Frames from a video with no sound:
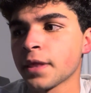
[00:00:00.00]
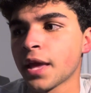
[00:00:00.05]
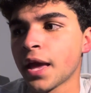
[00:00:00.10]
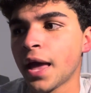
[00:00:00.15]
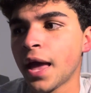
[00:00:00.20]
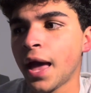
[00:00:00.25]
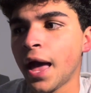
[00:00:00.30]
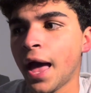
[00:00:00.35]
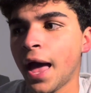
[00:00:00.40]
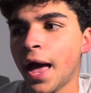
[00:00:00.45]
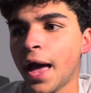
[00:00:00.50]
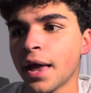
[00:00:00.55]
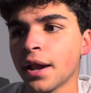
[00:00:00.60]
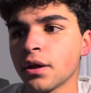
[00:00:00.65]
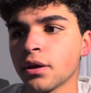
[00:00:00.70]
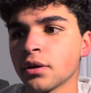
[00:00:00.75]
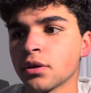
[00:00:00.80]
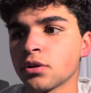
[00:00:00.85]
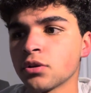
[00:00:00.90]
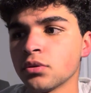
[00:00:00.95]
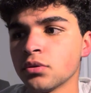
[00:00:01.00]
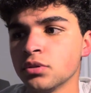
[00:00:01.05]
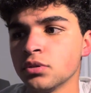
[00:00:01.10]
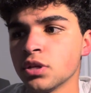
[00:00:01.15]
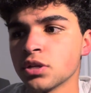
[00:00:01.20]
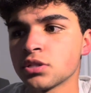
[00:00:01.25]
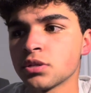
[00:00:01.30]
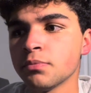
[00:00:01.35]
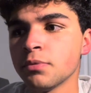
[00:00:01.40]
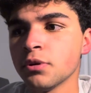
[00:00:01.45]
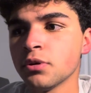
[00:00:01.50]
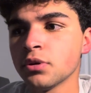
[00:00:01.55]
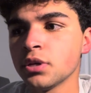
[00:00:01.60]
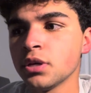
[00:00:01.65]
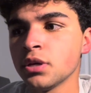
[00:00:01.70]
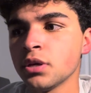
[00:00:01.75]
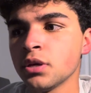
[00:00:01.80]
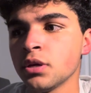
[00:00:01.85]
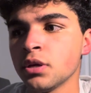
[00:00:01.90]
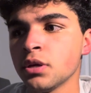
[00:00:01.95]
had a
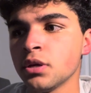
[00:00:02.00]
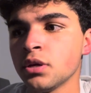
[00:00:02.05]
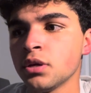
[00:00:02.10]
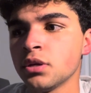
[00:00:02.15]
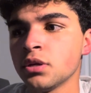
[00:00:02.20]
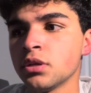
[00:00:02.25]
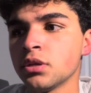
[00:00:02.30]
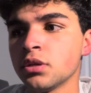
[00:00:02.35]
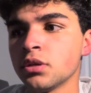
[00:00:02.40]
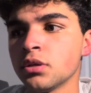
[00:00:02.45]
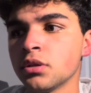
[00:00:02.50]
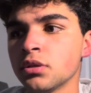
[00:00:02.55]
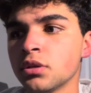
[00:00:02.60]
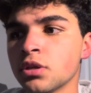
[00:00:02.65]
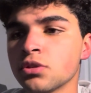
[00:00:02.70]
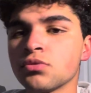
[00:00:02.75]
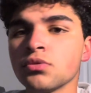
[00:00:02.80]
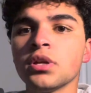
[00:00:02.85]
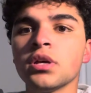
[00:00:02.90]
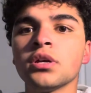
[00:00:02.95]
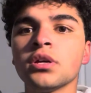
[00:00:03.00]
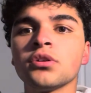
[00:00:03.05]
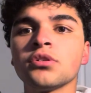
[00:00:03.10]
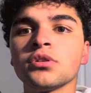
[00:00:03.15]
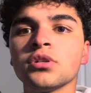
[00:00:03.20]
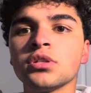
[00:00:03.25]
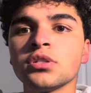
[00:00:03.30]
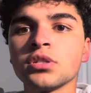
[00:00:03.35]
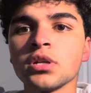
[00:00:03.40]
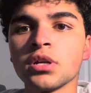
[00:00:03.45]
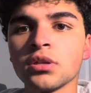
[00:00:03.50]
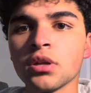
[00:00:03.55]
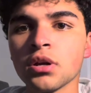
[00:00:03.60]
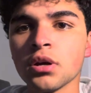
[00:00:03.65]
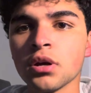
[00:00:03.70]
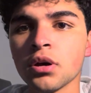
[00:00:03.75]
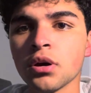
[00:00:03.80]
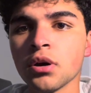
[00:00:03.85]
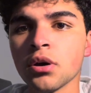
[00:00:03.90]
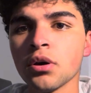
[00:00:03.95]
disability. This would increase like
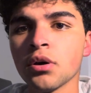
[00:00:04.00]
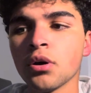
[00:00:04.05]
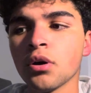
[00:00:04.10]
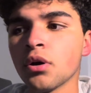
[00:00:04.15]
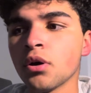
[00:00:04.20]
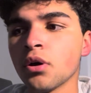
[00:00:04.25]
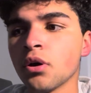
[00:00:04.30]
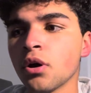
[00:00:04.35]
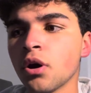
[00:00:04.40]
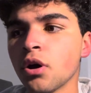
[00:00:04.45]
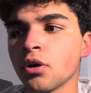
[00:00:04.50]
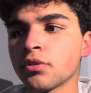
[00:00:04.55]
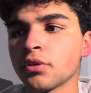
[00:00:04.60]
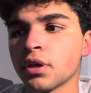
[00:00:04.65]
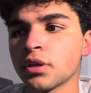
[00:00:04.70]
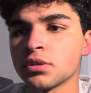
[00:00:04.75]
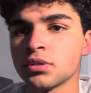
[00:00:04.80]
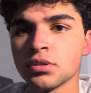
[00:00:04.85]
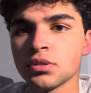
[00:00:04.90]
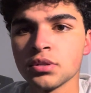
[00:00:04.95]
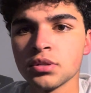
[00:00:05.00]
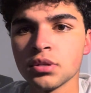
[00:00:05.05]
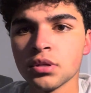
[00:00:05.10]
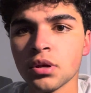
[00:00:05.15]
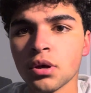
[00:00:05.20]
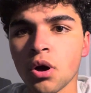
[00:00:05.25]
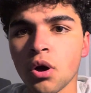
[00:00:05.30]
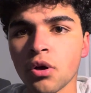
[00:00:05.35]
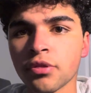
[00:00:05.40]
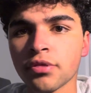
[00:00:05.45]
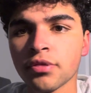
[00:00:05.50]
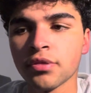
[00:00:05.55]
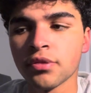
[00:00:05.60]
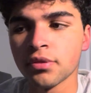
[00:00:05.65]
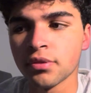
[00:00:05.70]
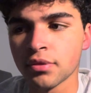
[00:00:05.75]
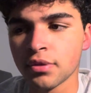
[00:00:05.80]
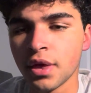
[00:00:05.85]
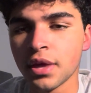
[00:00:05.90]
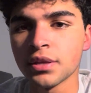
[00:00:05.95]
the
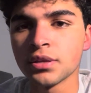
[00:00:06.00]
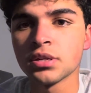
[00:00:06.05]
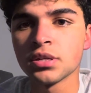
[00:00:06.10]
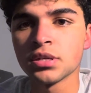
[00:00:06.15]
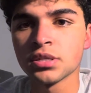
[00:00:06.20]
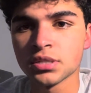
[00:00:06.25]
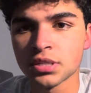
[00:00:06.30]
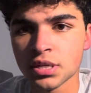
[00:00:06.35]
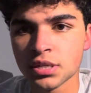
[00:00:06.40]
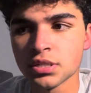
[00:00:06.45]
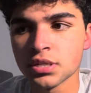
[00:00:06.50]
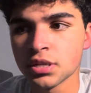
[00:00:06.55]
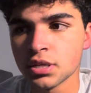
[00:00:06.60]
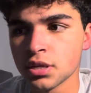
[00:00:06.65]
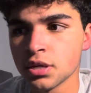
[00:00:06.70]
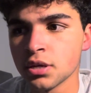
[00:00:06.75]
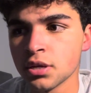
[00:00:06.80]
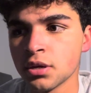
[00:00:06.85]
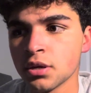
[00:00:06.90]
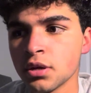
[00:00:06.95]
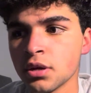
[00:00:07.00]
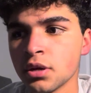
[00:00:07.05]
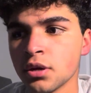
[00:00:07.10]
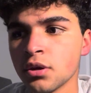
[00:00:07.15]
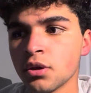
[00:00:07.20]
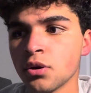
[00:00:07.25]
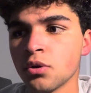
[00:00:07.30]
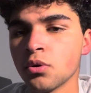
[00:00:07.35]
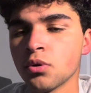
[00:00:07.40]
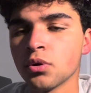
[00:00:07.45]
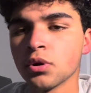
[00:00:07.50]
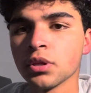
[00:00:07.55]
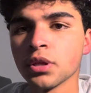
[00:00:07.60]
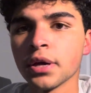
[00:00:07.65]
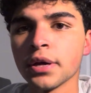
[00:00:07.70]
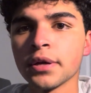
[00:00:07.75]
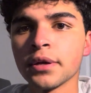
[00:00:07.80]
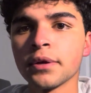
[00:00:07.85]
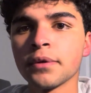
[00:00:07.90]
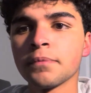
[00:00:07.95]
authenticity or
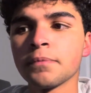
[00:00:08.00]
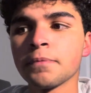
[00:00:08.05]
like